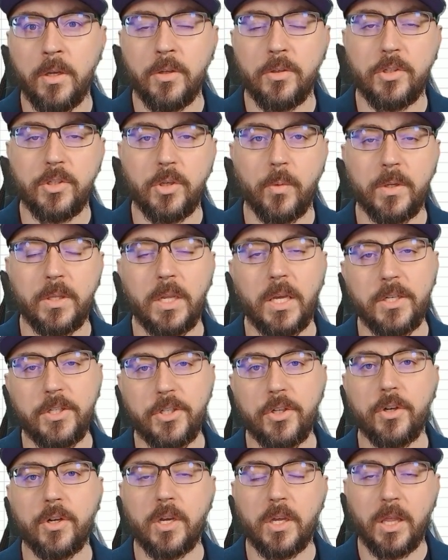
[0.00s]
So unless
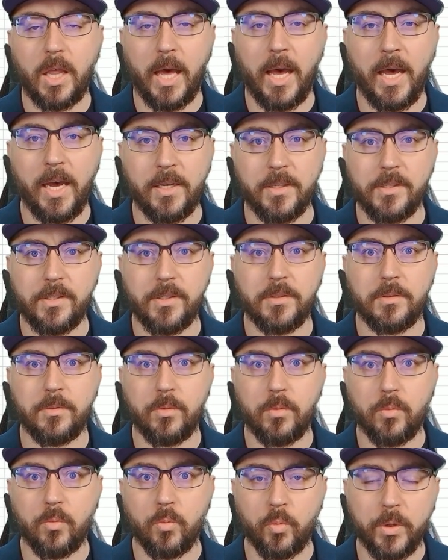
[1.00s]
your class
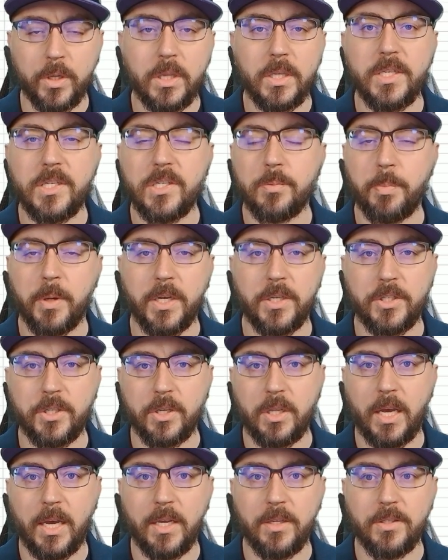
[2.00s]
really
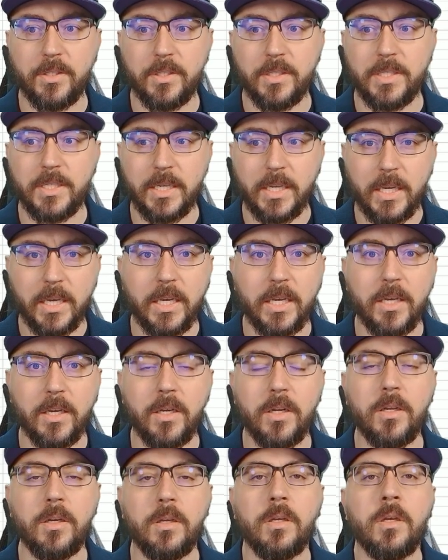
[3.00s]
specializes
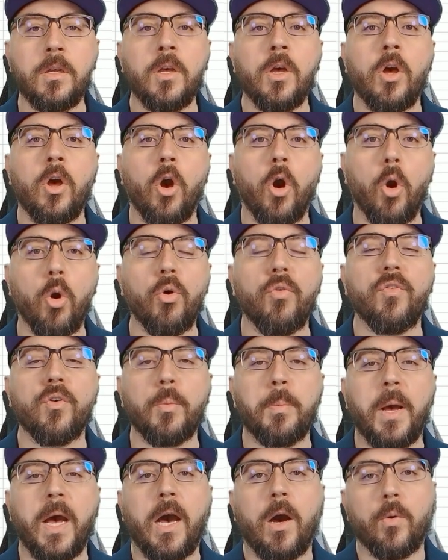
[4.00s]
in
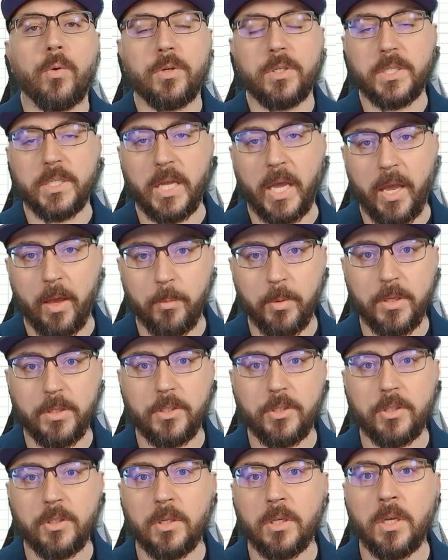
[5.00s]
overpowered
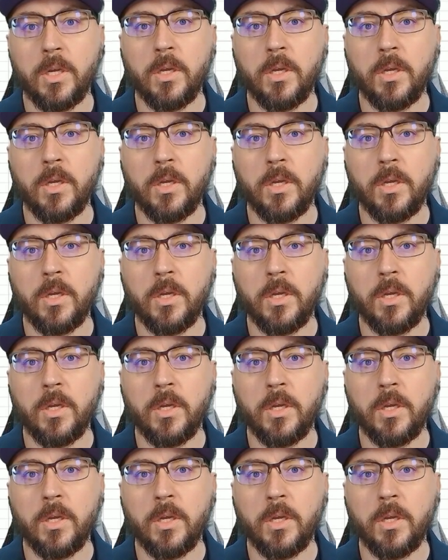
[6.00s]
damage,